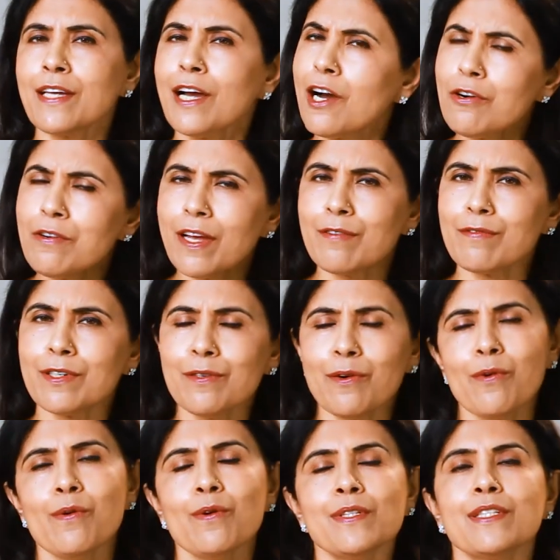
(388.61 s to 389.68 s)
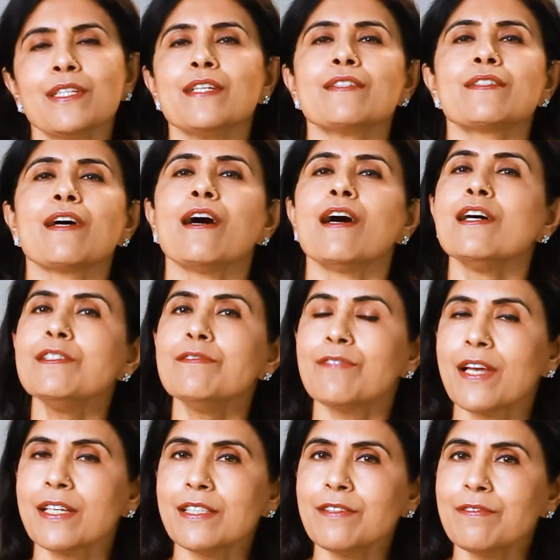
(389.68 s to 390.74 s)
However, all these are
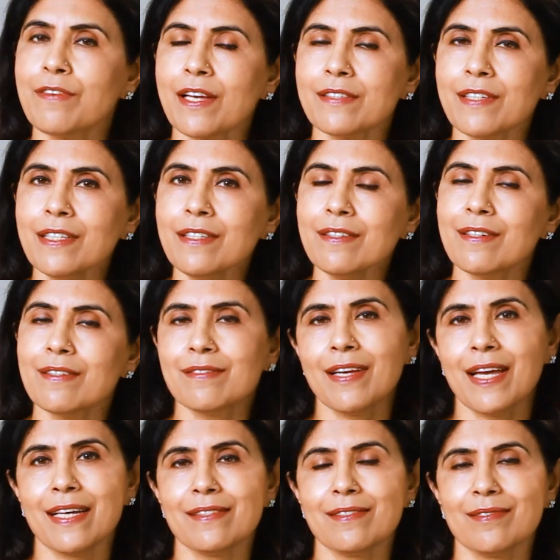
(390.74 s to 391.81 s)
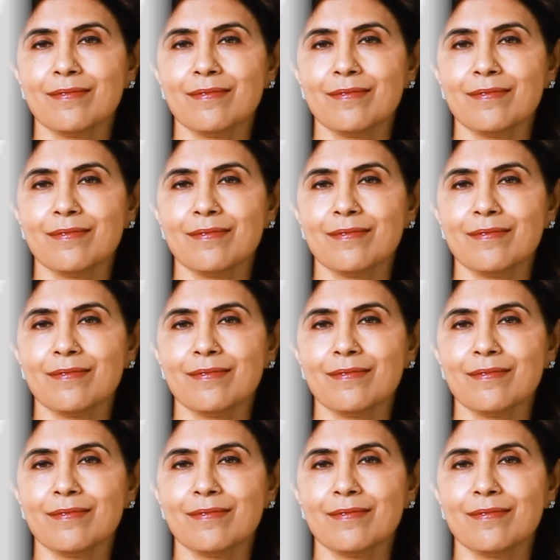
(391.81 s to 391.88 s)
very, very rare.